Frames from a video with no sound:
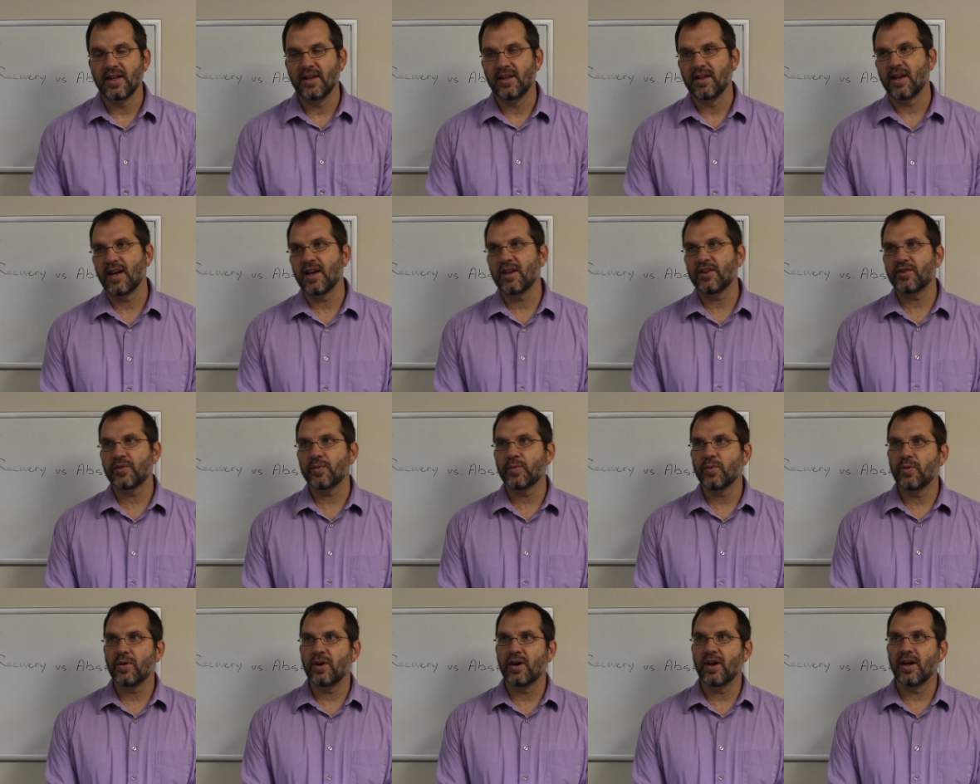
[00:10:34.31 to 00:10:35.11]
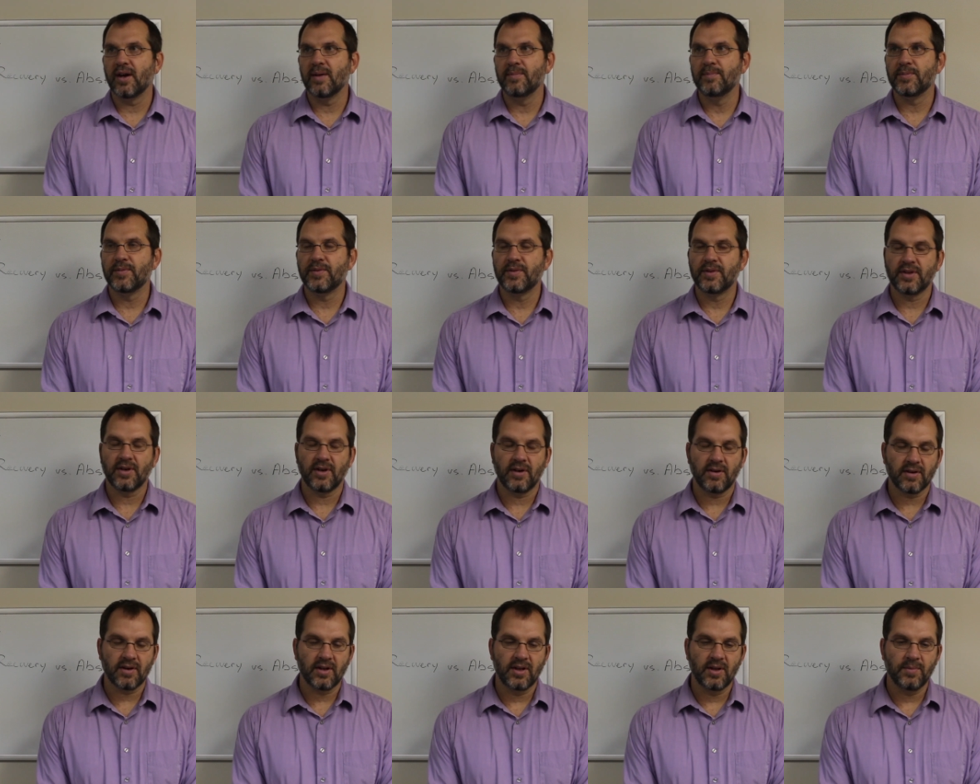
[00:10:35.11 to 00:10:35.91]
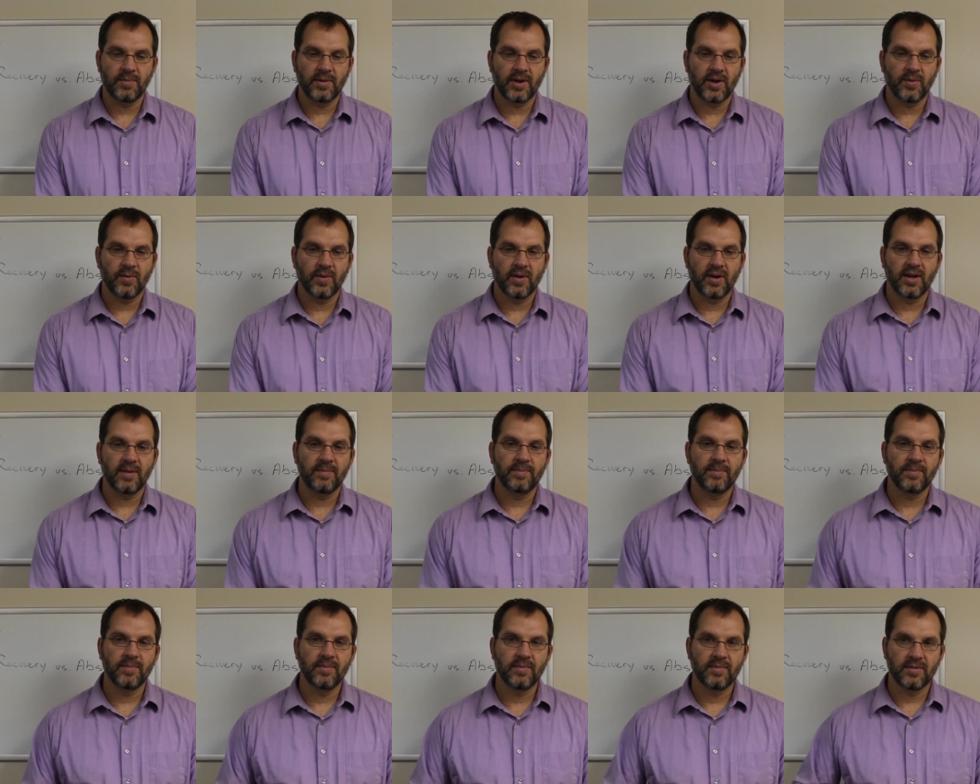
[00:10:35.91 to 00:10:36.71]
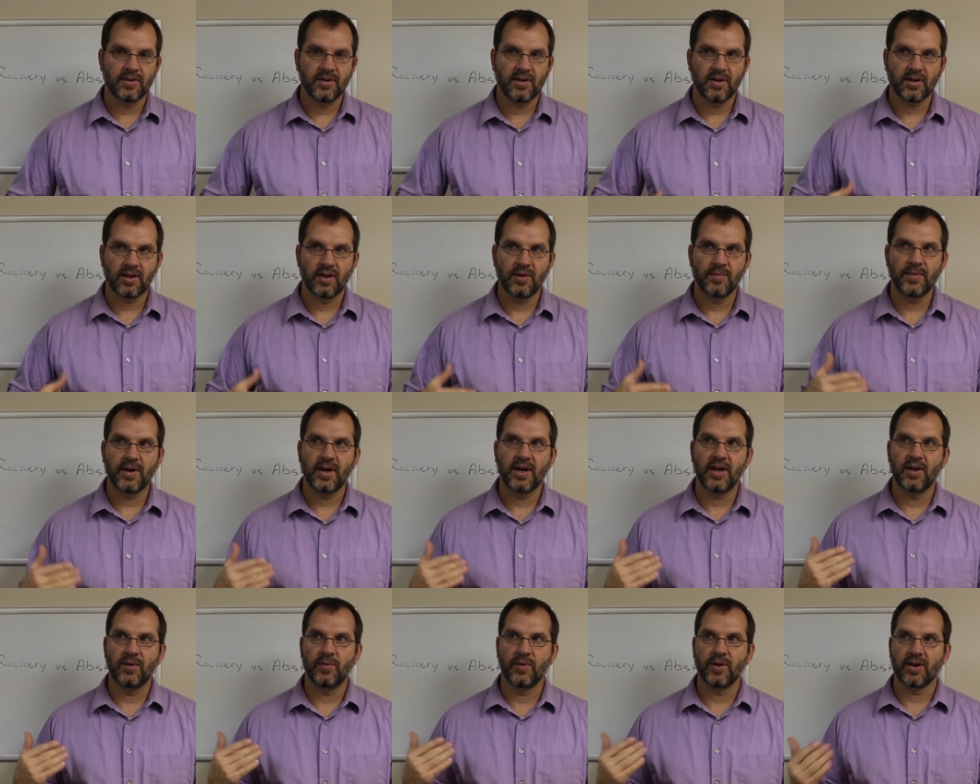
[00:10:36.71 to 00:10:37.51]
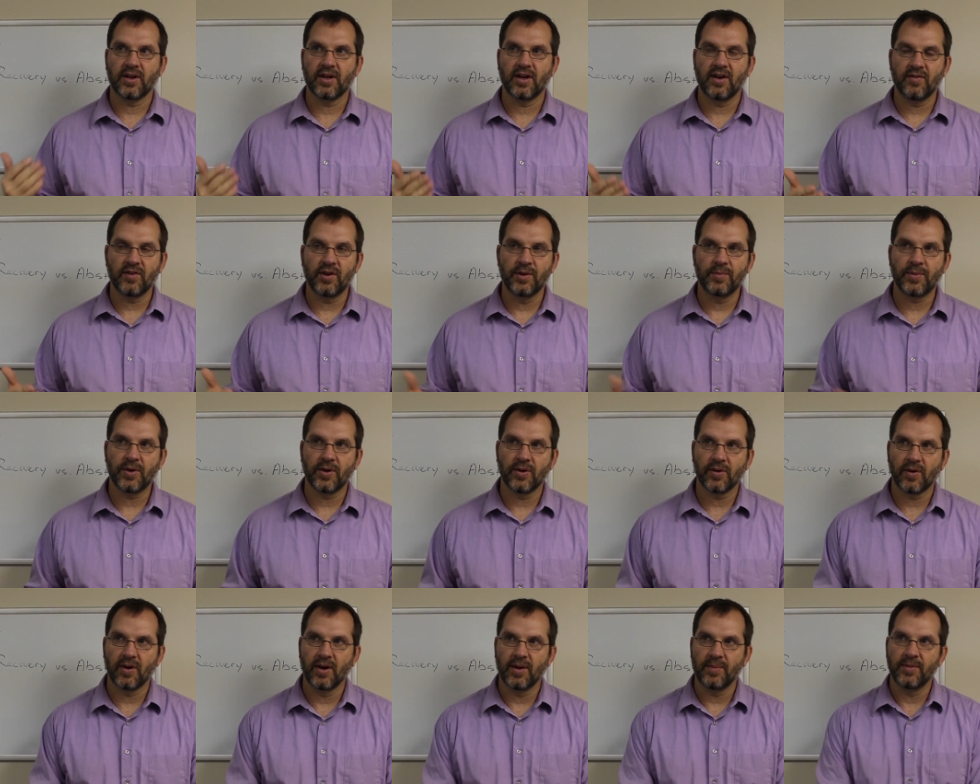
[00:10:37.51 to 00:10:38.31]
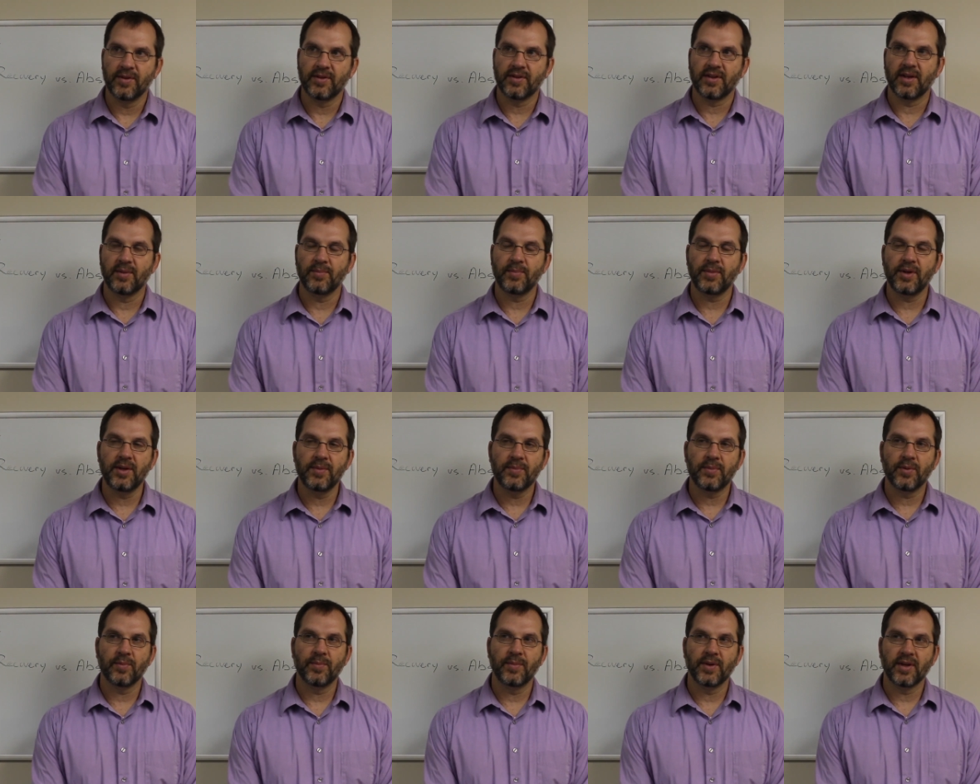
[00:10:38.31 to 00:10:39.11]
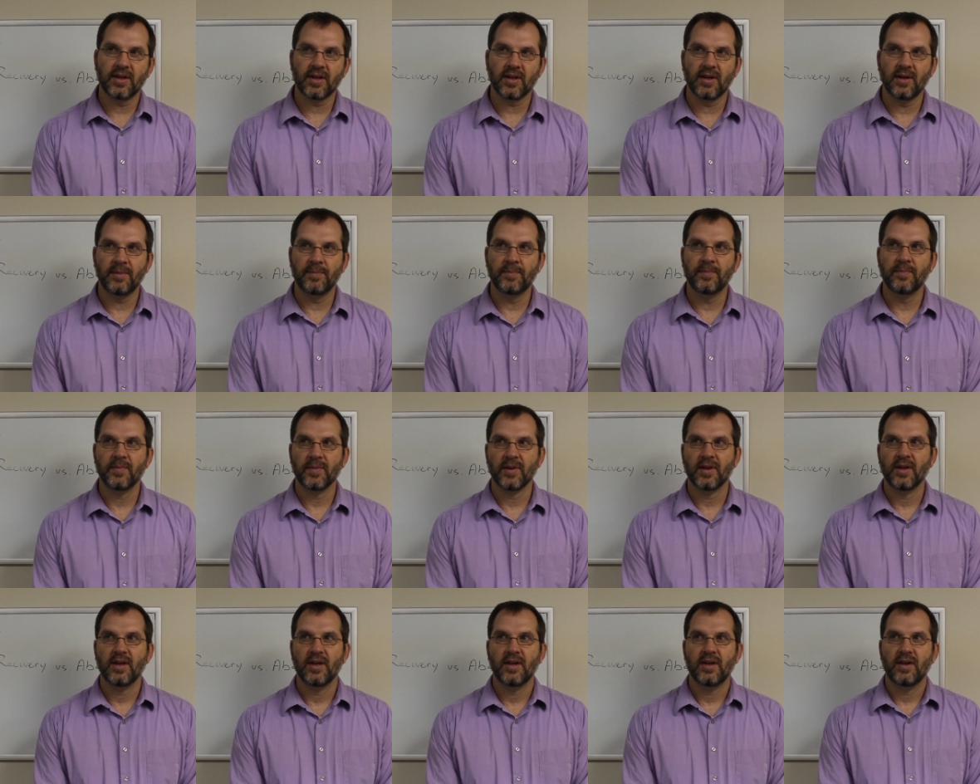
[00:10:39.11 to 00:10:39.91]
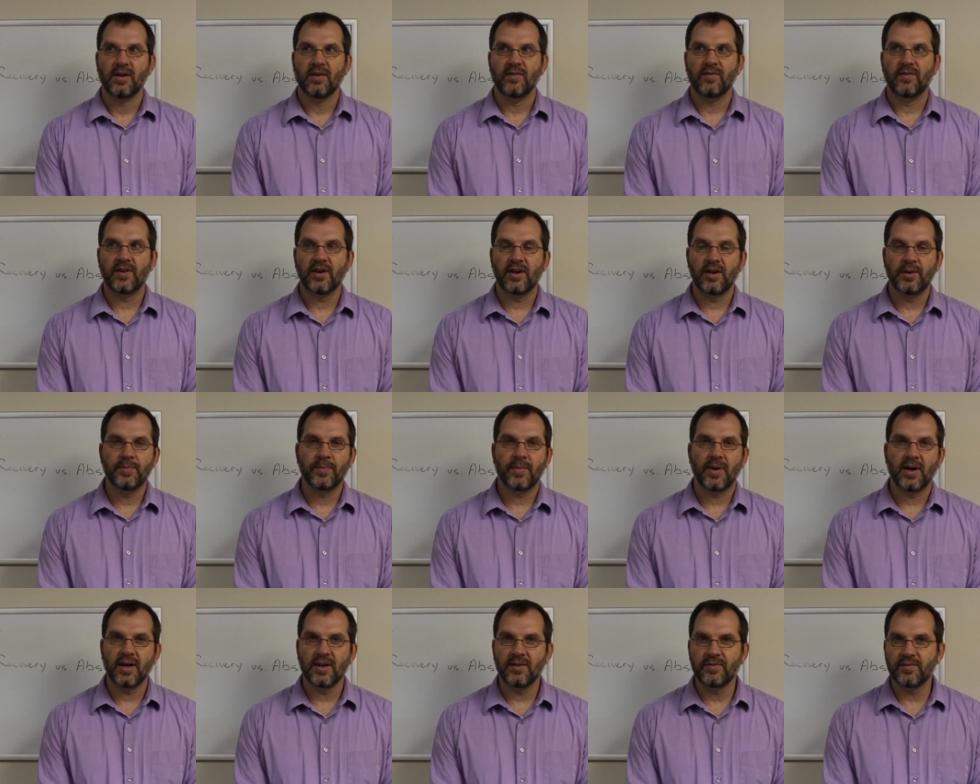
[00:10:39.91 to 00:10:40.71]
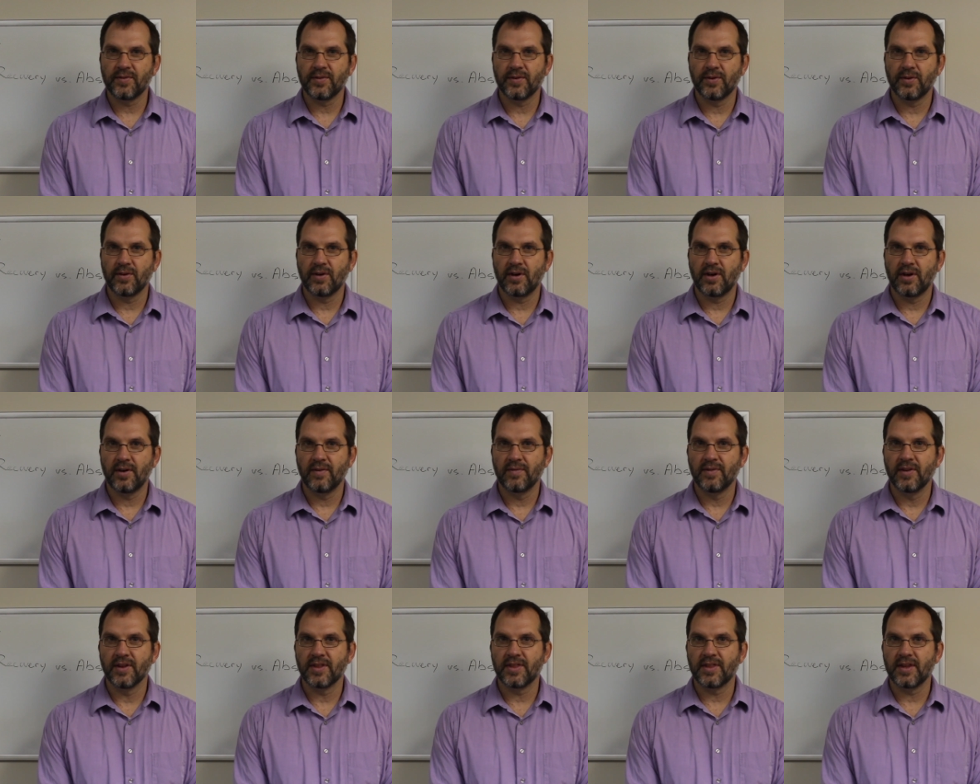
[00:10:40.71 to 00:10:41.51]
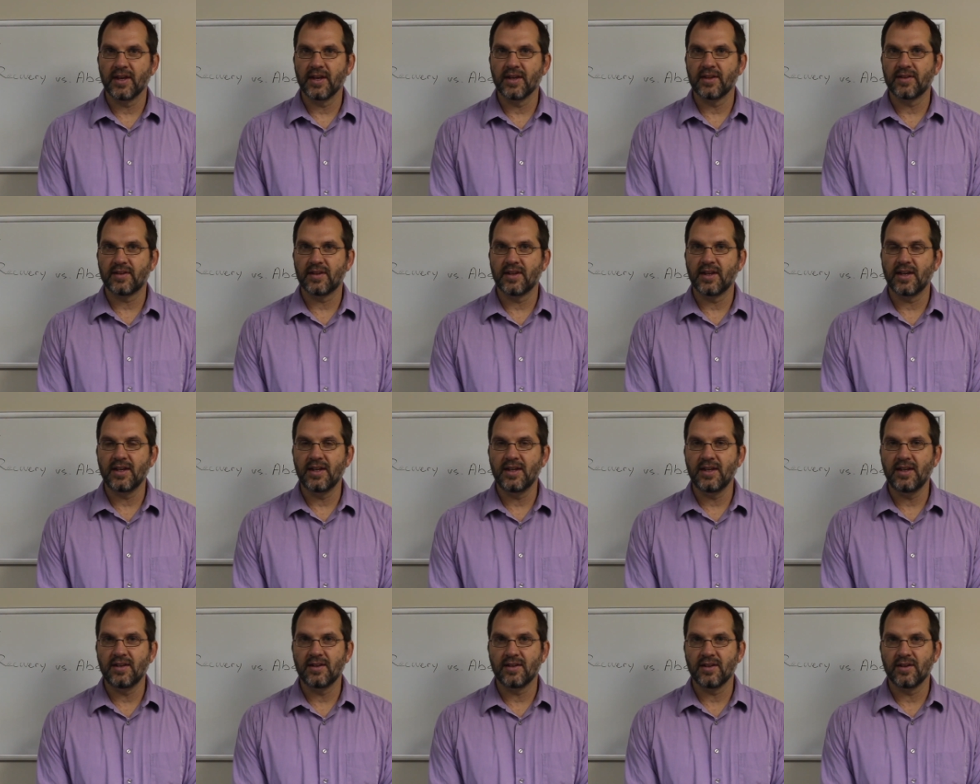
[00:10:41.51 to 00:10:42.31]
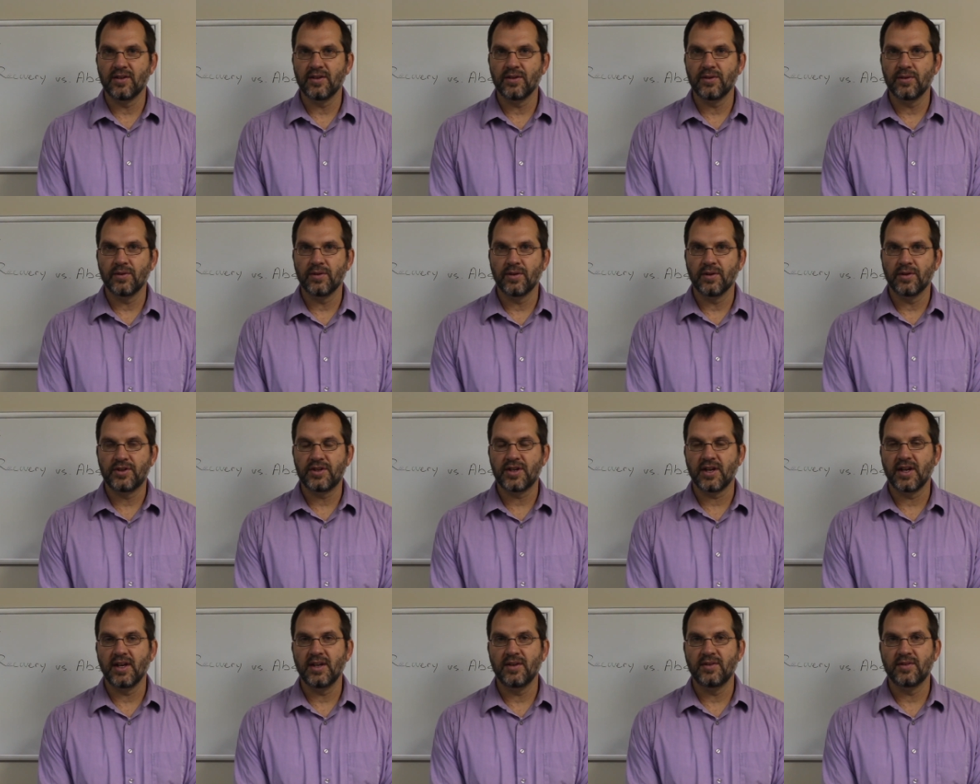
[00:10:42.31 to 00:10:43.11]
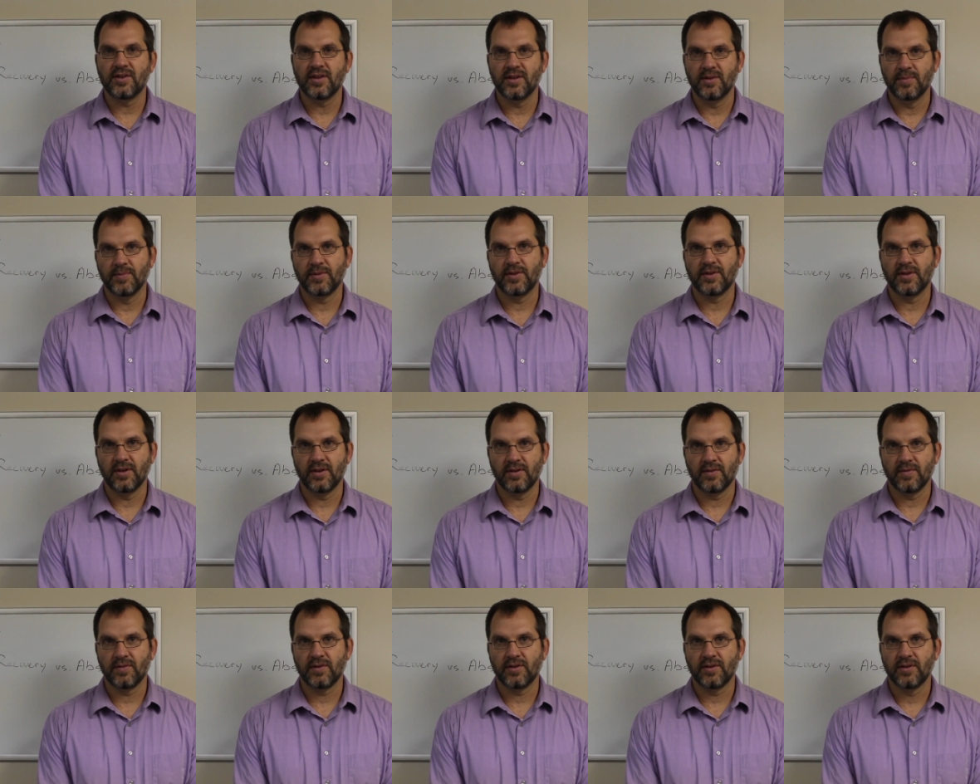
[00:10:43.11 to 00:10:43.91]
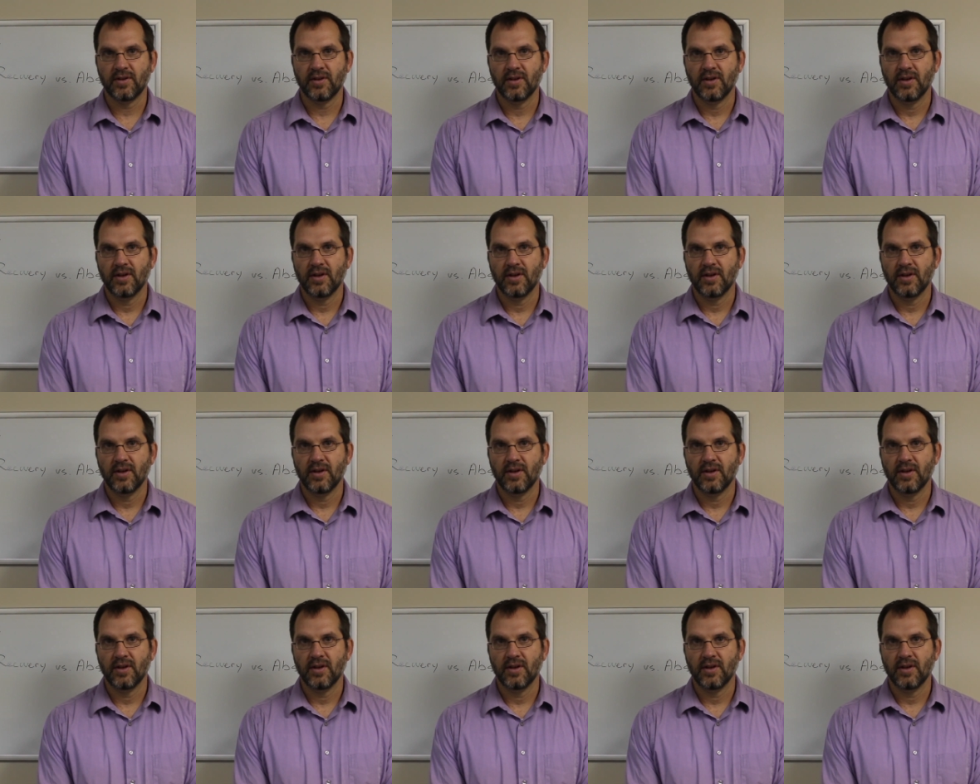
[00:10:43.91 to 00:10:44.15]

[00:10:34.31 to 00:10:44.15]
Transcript: And that's what I'm talking about when I'm talking about a recovery program, is that people become very mindful of the things they need to do to change themselves.